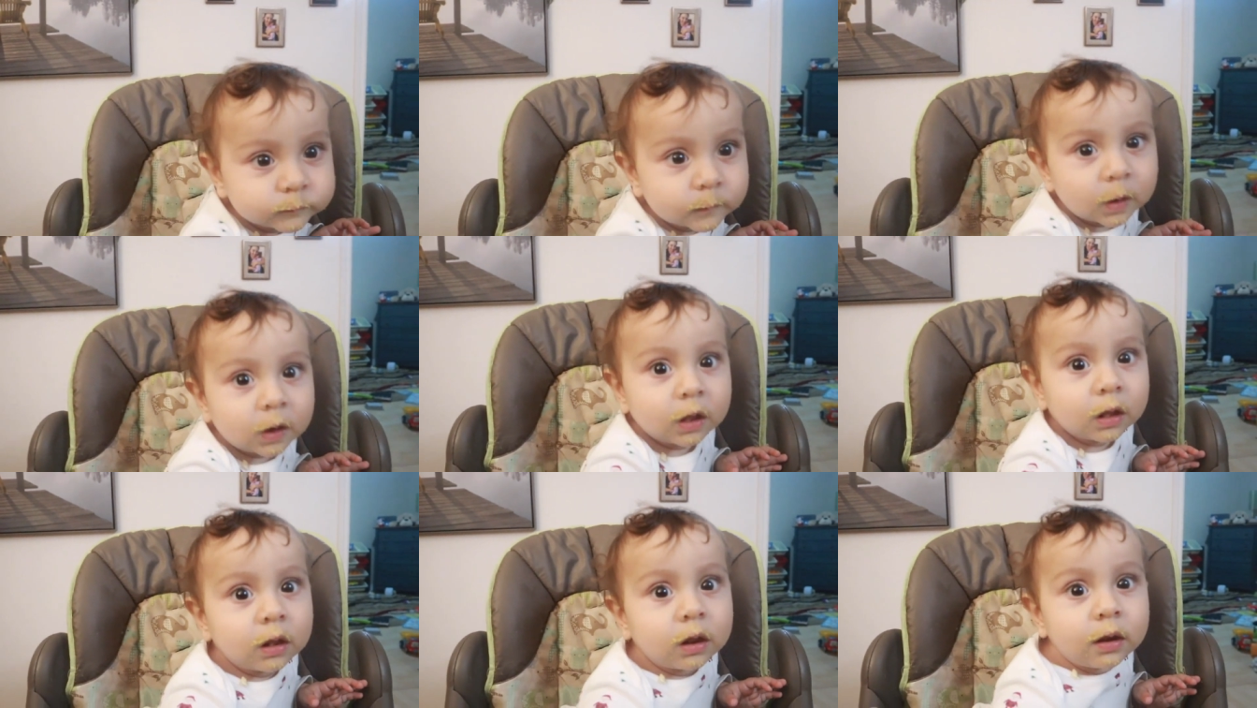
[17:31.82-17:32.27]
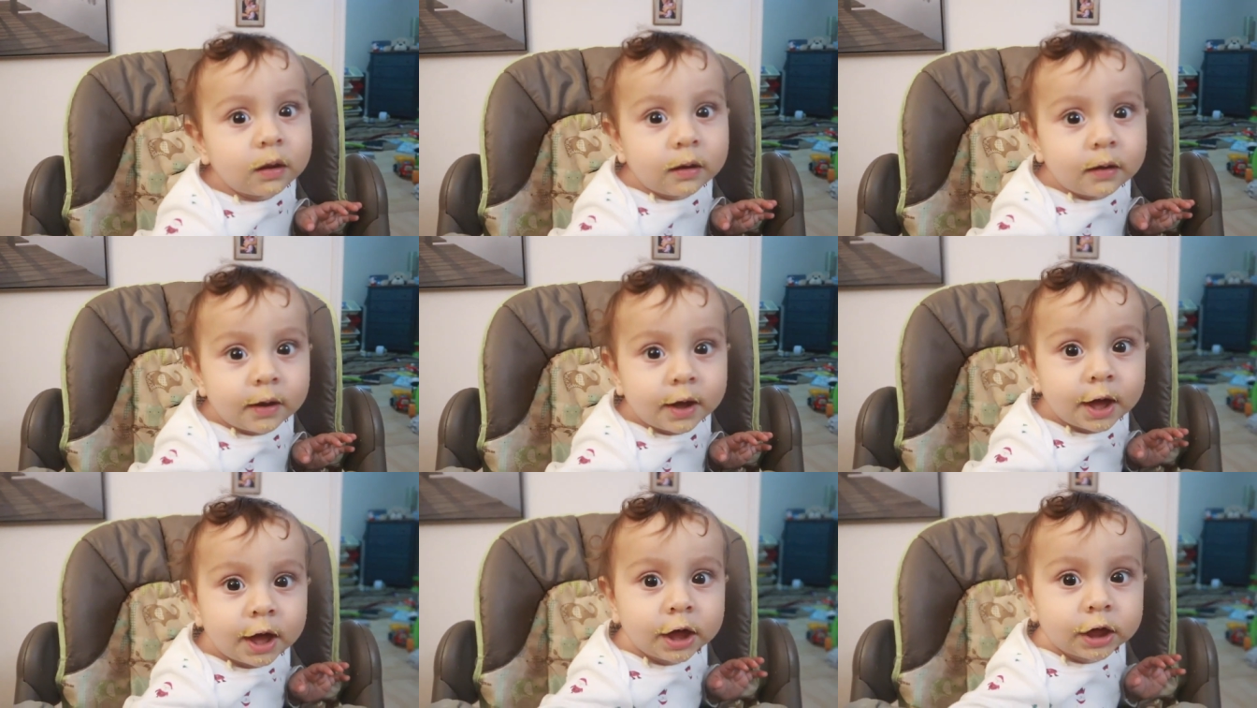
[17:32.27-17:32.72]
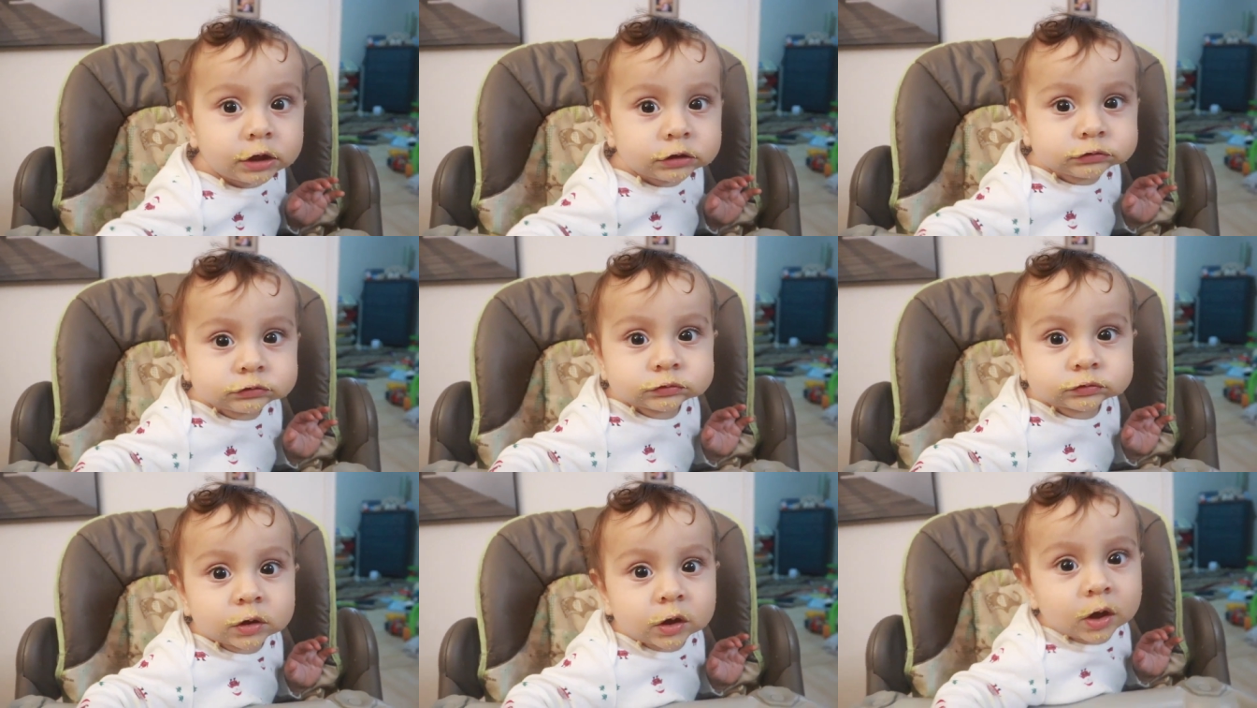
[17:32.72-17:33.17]
you do?
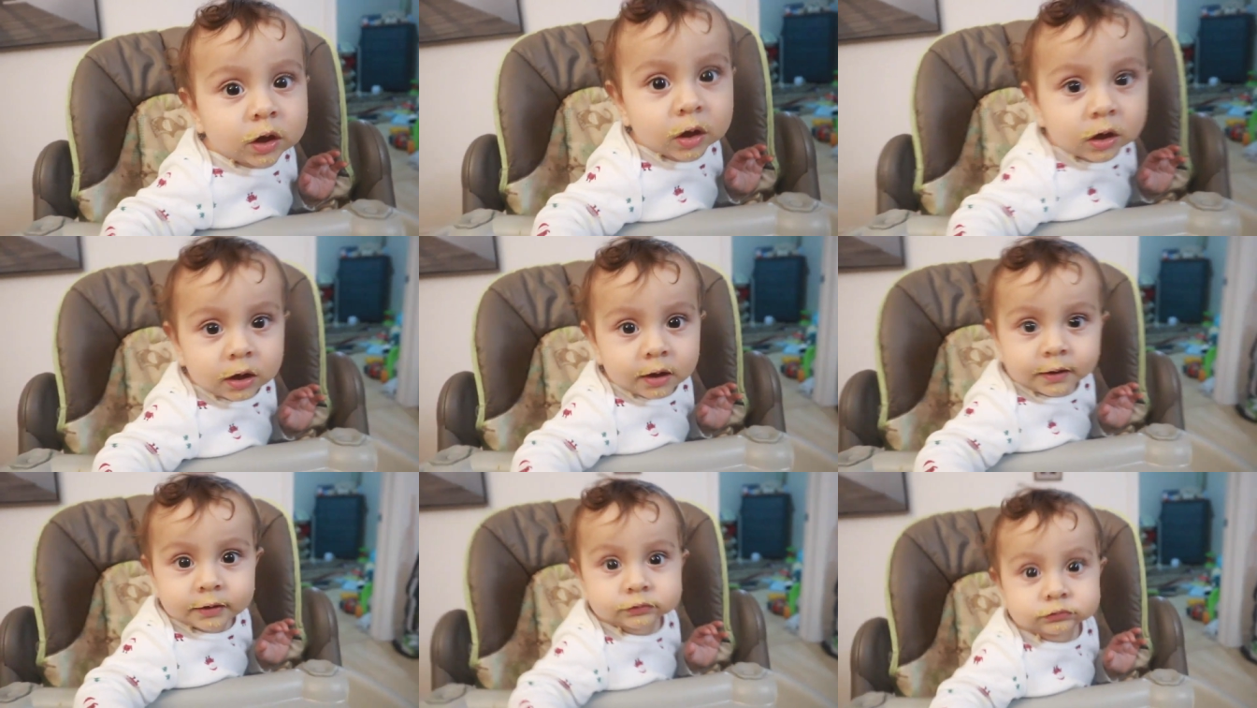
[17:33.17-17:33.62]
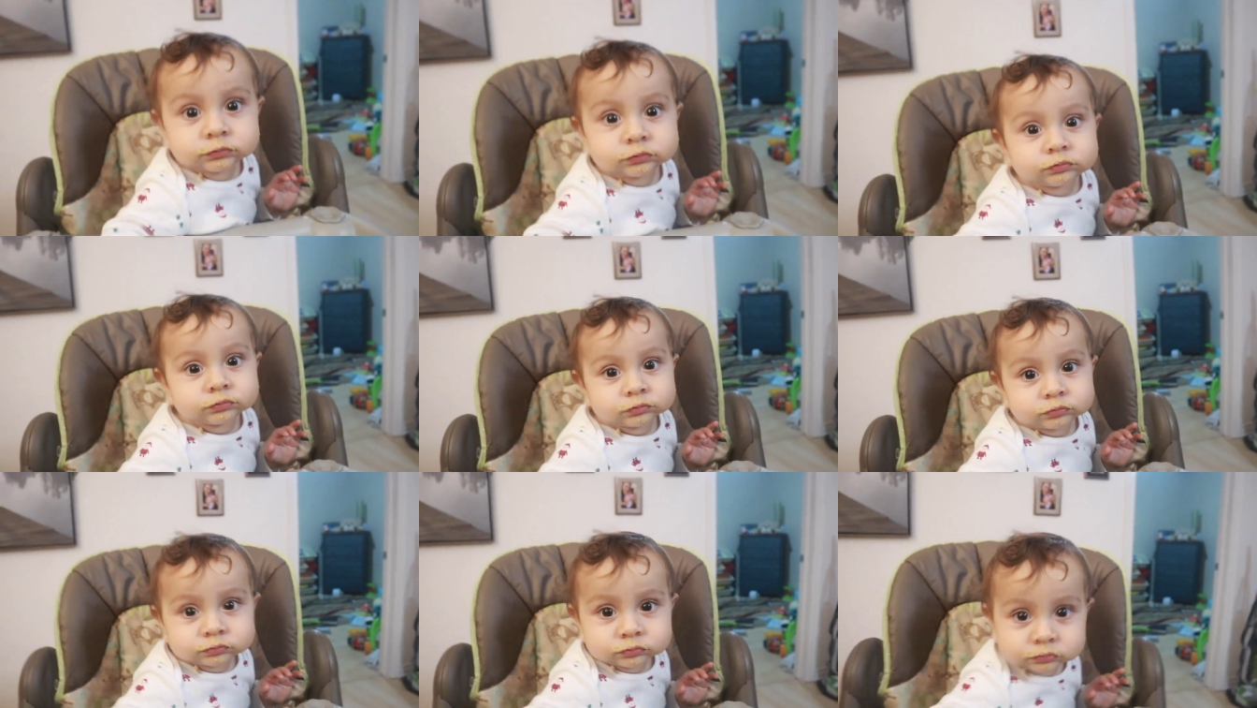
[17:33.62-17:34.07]
Do you want to show?